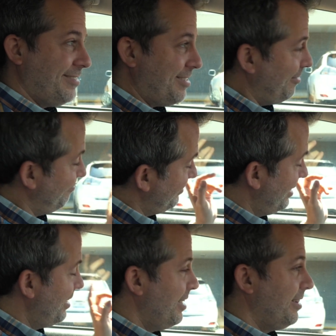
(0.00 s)
So,
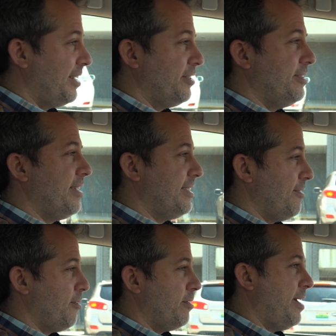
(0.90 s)
a lot of good things
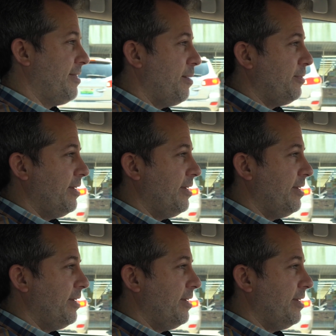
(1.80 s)
I've heard about that